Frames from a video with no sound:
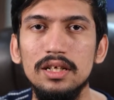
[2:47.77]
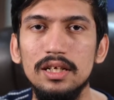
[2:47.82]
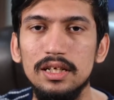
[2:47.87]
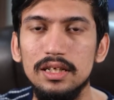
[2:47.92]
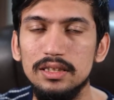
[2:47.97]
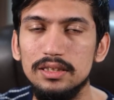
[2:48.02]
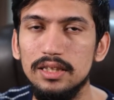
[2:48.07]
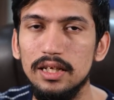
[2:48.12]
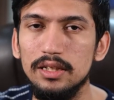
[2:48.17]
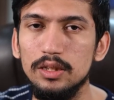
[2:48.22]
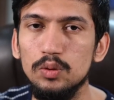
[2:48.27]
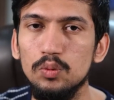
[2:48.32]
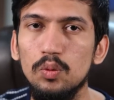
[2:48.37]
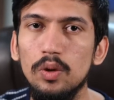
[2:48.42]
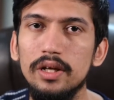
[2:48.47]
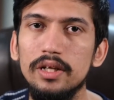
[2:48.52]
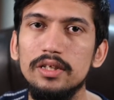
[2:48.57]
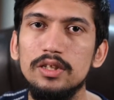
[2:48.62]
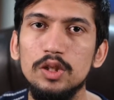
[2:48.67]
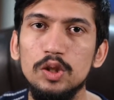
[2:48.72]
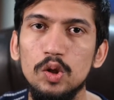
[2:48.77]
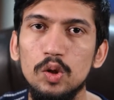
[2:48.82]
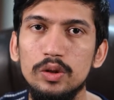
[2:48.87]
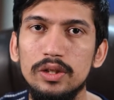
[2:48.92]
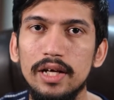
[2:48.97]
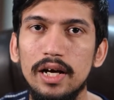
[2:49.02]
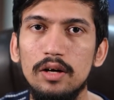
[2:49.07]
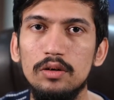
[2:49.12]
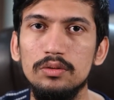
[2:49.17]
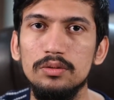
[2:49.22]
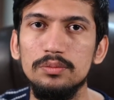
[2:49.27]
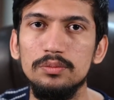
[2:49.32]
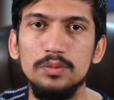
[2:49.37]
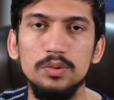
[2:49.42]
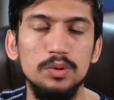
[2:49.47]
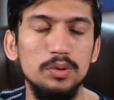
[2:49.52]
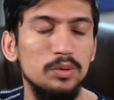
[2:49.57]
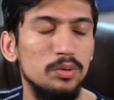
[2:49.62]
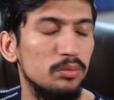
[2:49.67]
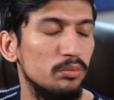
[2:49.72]
is that you want it to go down.
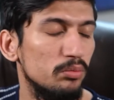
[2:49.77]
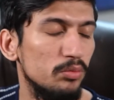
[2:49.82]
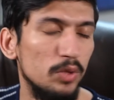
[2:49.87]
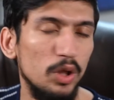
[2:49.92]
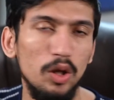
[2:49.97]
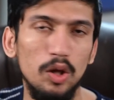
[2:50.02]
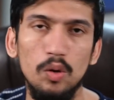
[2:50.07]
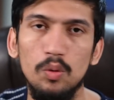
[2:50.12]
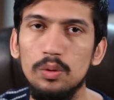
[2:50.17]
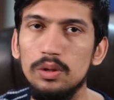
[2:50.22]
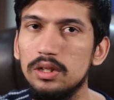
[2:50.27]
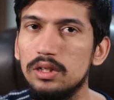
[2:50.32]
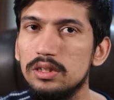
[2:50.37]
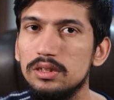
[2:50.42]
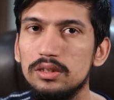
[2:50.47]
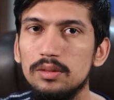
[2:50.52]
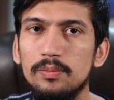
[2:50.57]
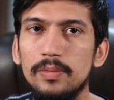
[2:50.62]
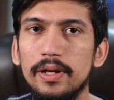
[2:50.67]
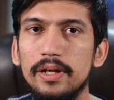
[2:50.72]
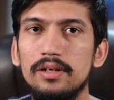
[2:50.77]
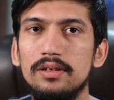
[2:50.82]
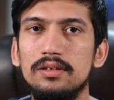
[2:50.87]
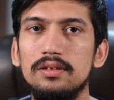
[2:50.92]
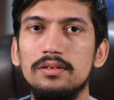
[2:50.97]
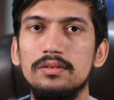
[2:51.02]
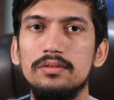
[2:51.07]
The lower it is, the better.